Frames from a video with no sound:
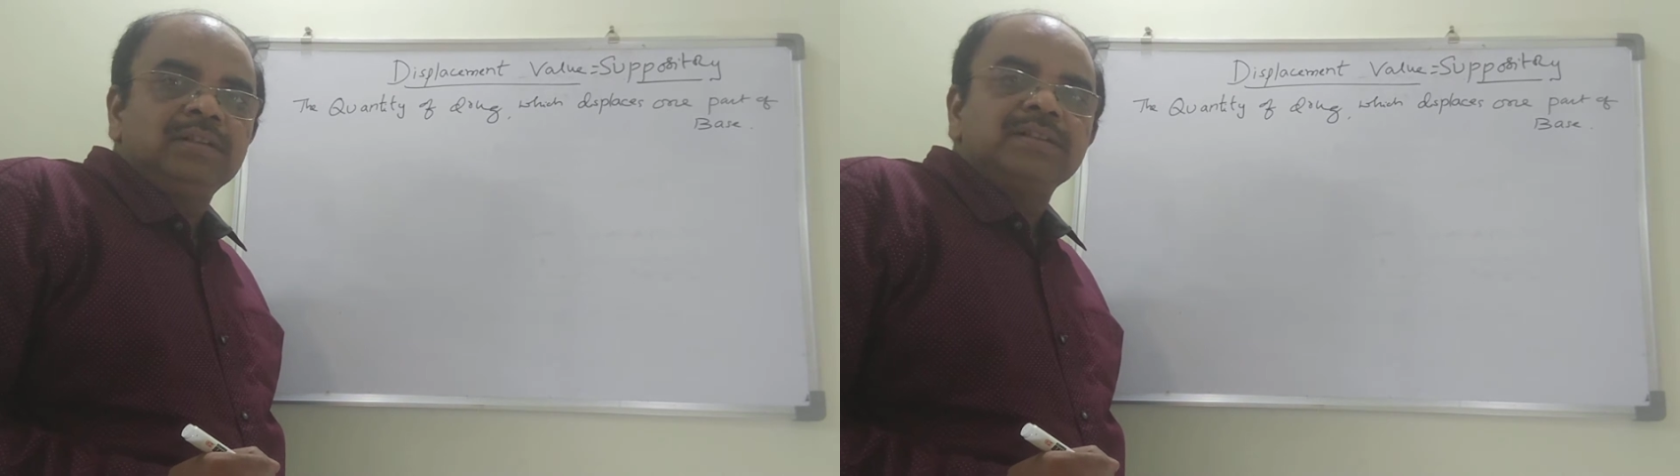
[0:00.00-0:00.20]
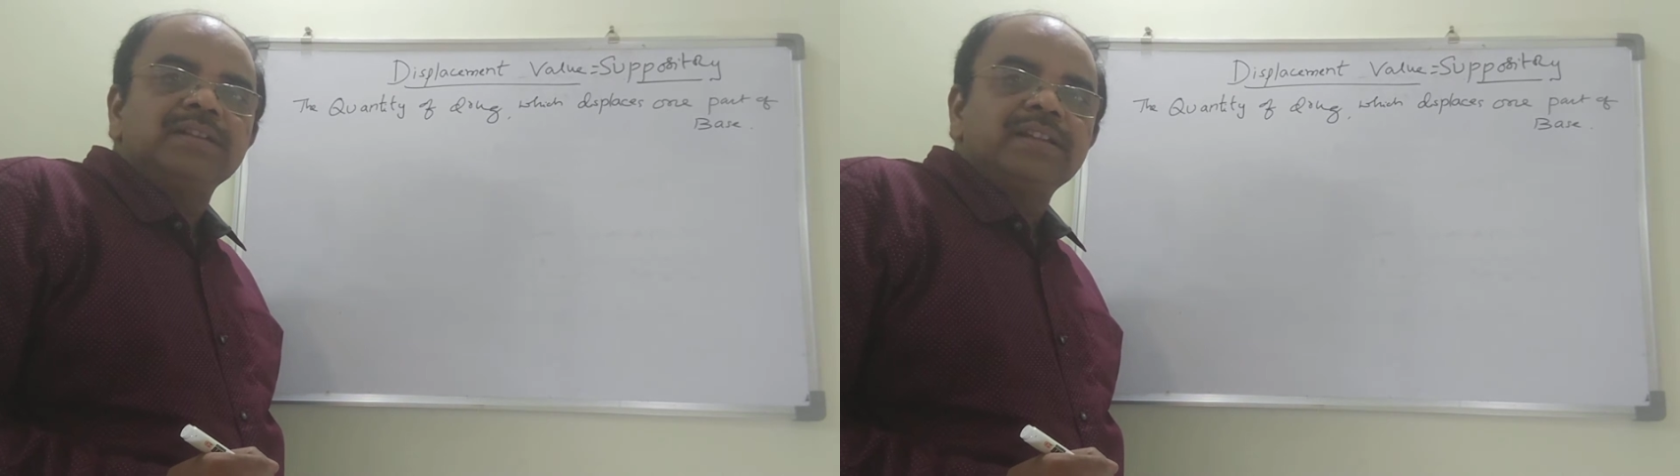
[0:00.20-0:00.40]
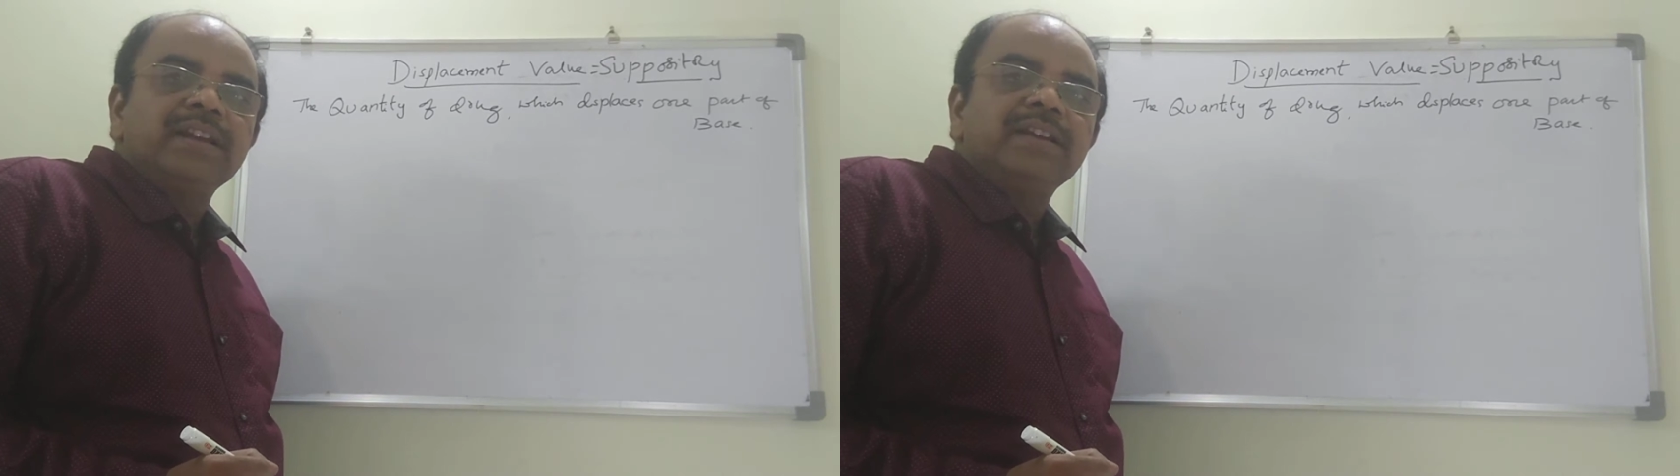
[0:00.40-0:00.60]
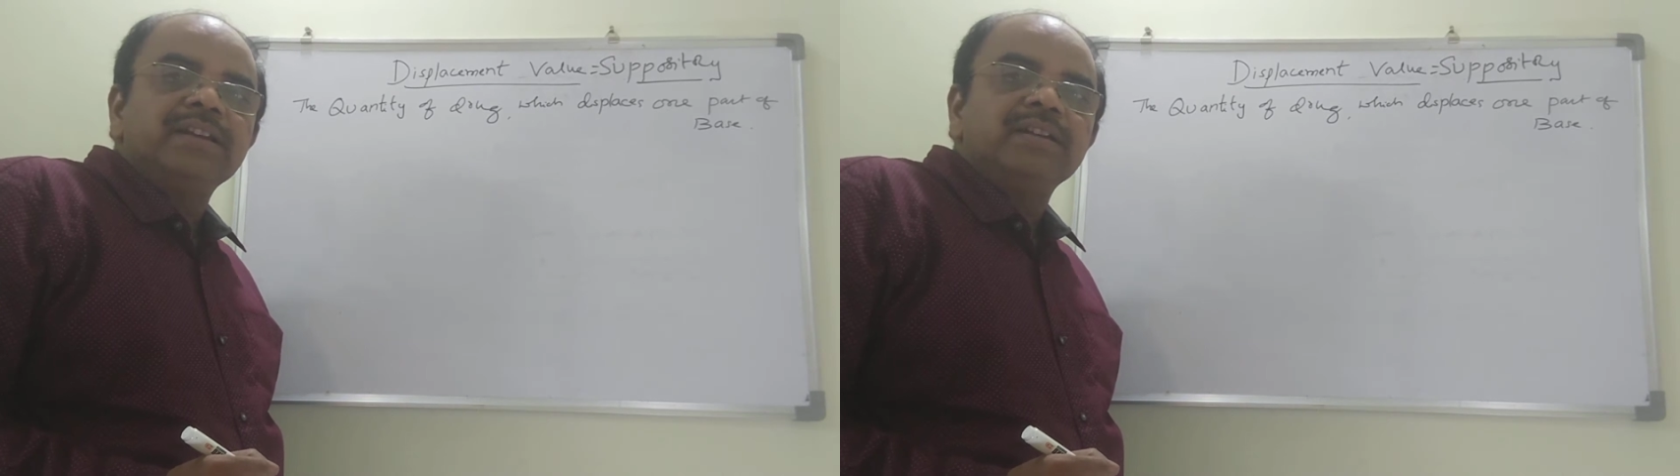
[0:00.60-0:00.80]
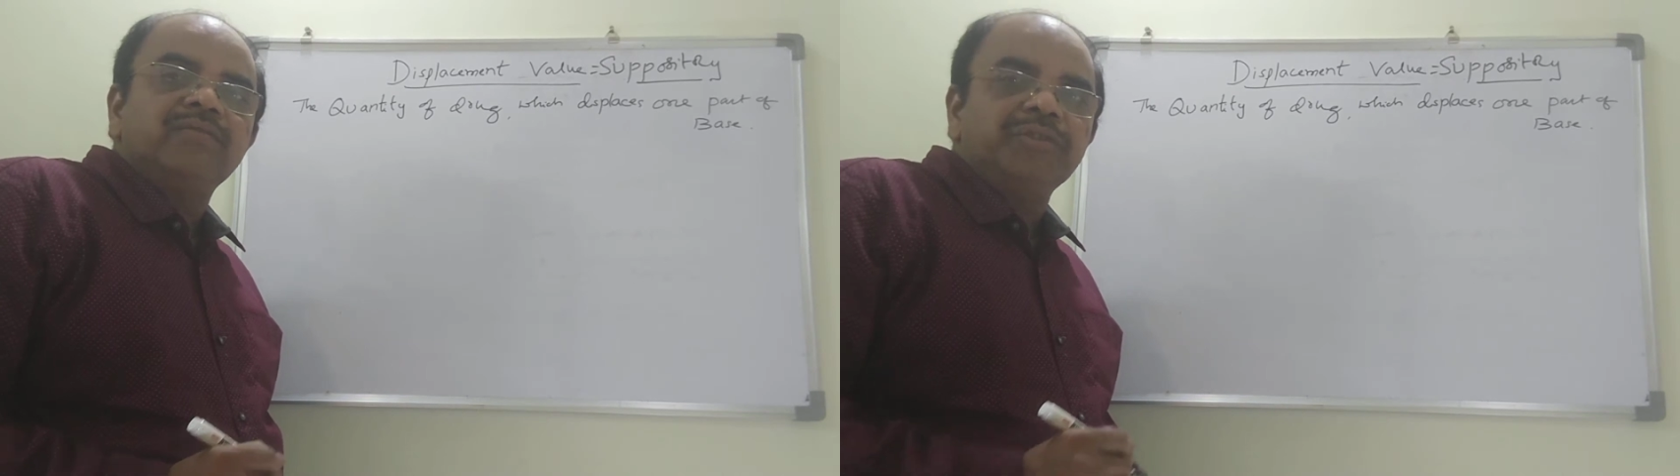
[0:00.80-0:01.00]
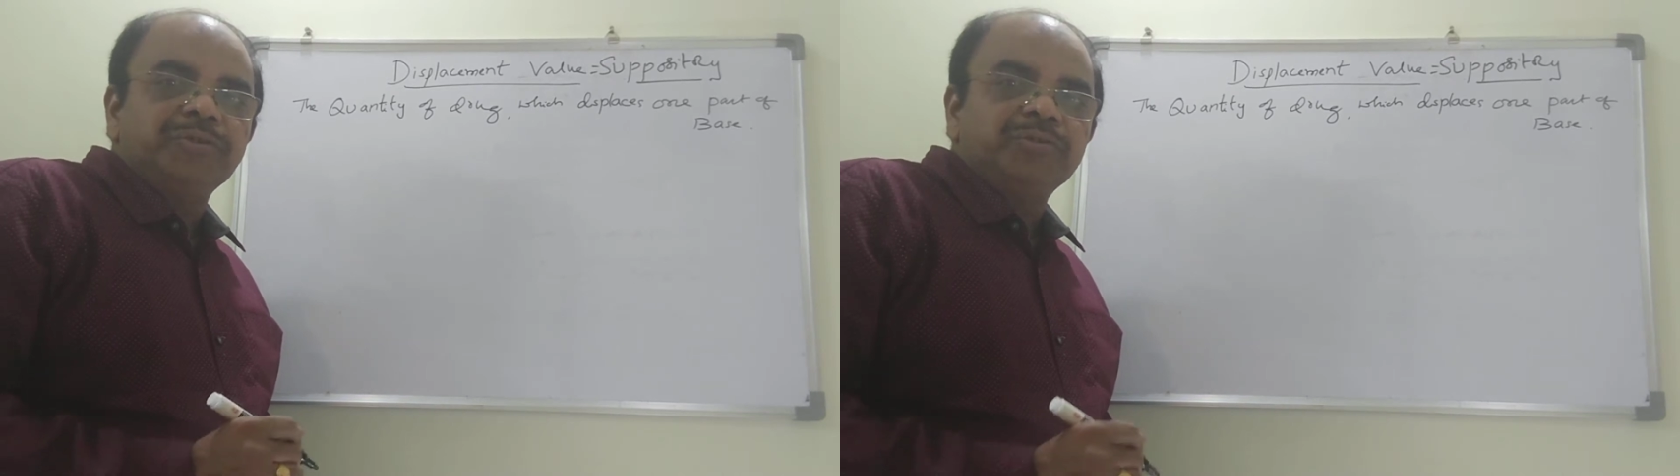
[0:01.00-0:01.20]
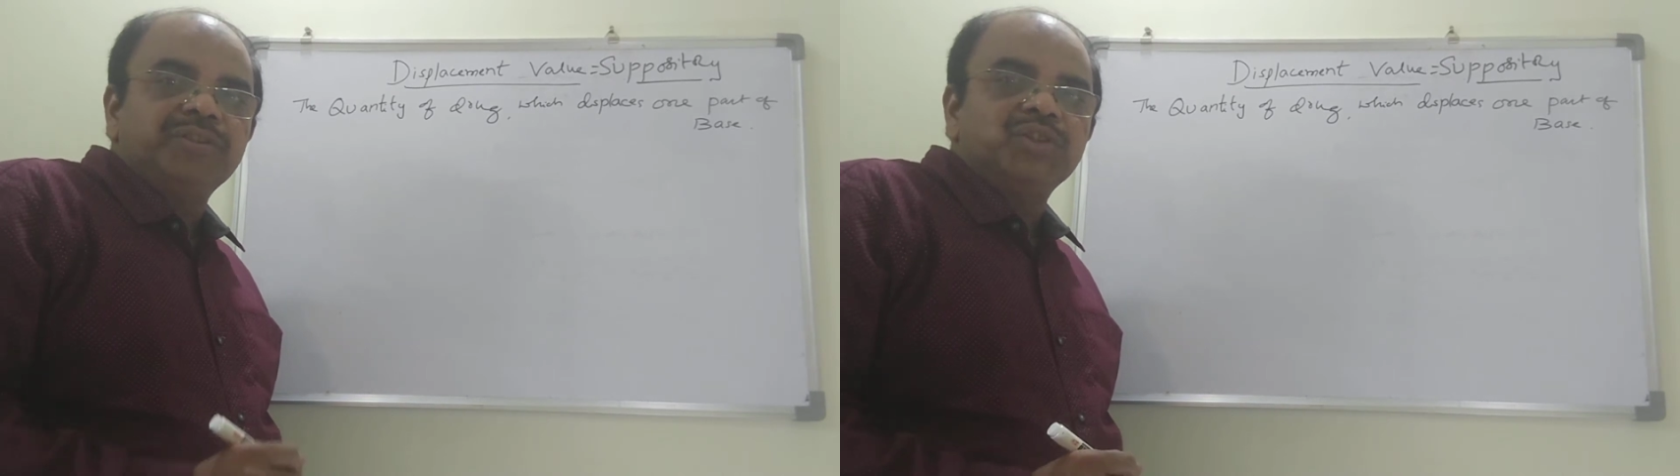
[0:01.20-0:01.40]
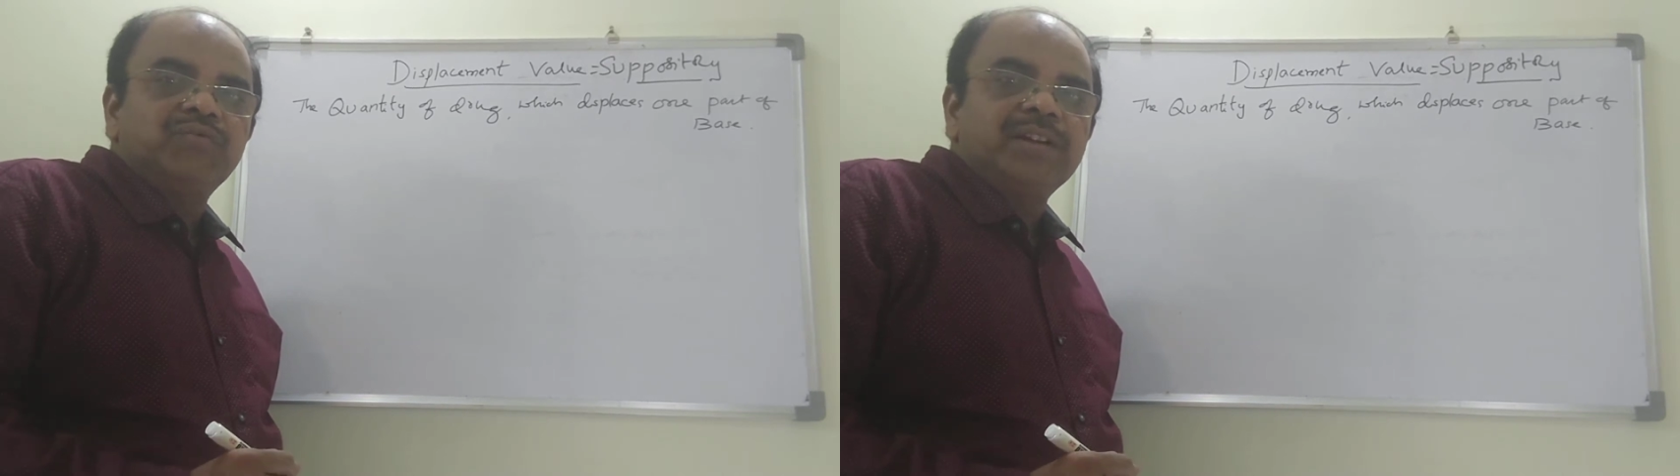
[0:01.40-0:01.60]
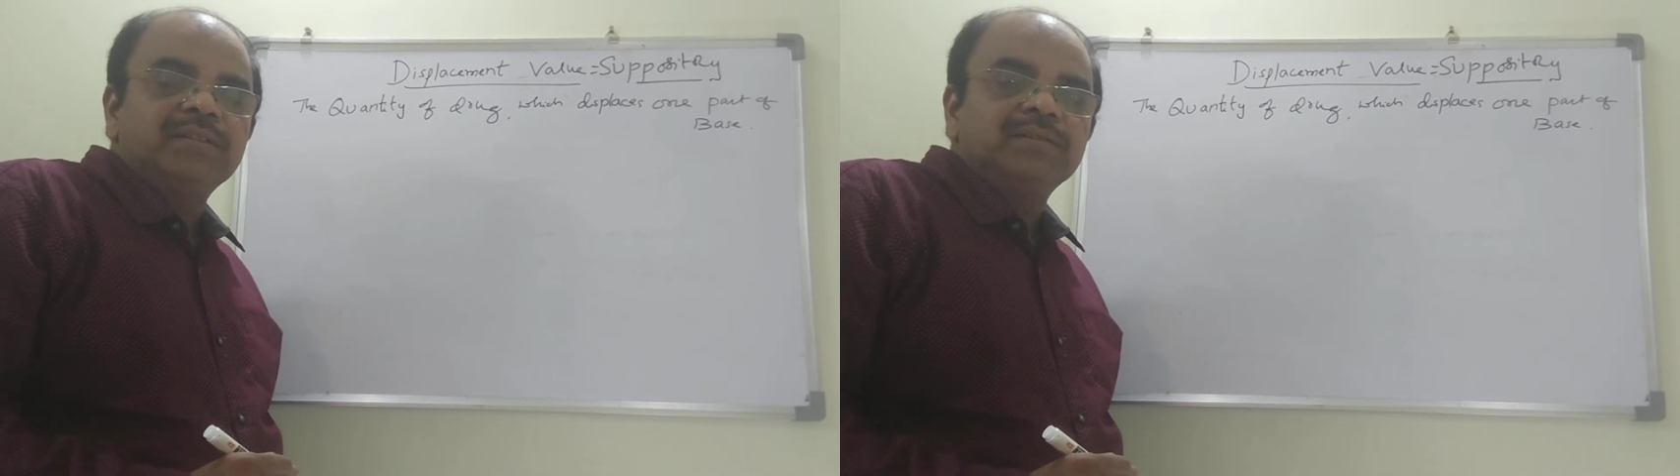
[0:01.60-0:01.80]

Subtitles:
generally we use this one.